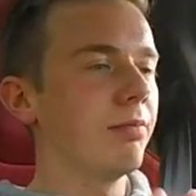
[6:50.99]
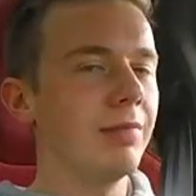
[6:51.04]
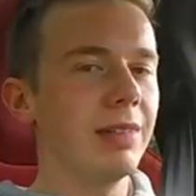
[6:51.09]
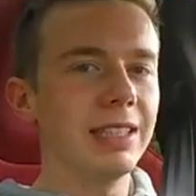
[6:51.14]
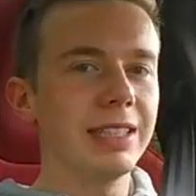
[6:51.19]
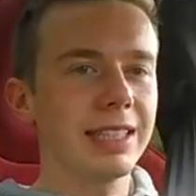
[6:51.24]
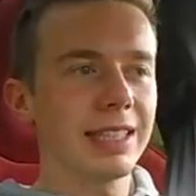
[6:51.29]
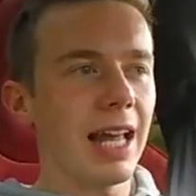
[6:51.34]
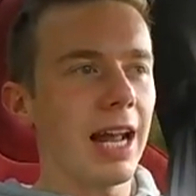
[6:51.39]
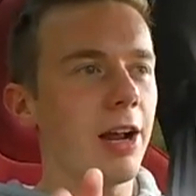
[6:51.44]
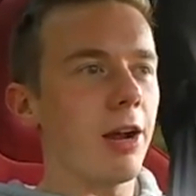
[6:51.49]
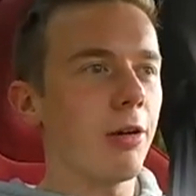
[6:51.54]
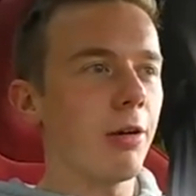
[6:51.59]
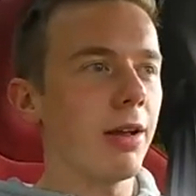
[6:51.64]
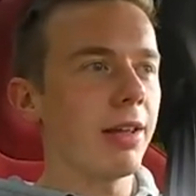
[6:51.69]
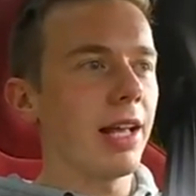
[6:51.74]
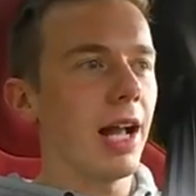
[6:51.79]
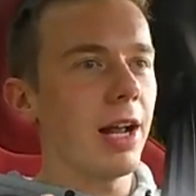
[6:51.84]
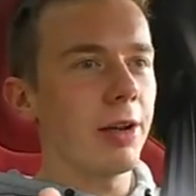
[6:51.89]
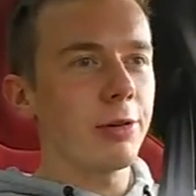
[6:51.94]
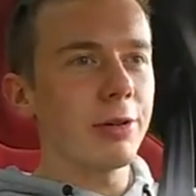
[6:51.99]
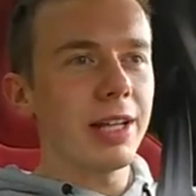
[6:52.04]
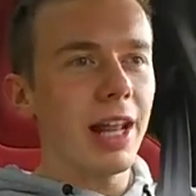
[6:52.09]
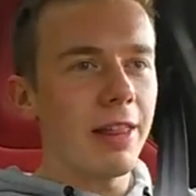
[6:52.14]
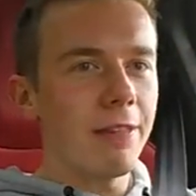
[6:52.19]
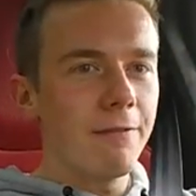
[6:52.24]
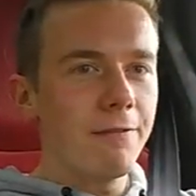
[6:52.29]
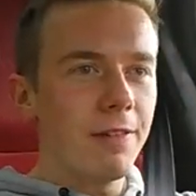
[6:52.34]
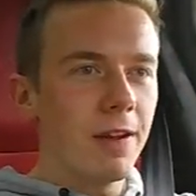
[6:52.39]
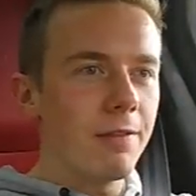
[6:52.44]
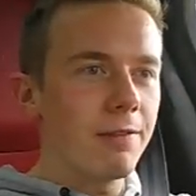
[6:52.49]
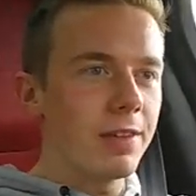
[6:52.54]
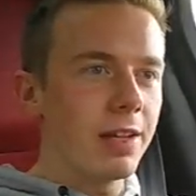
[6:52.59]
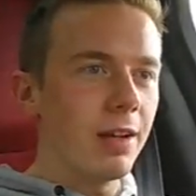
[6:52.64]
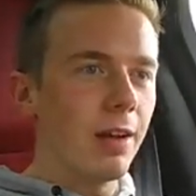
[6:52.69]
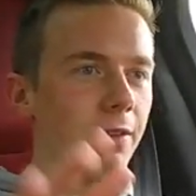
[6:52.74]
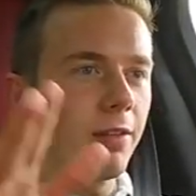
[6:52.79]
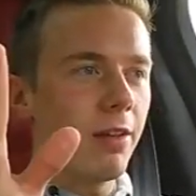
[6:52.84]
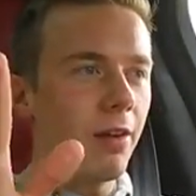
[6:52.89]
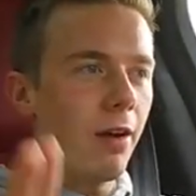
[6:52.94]
it's like around 150
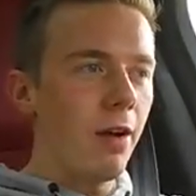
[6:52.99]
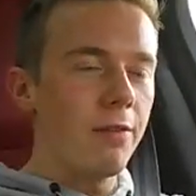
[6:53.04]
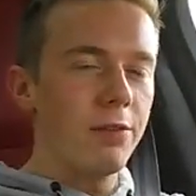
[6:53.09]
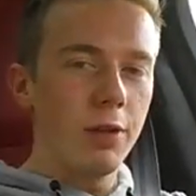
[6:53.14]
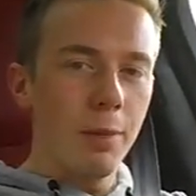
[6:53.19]
of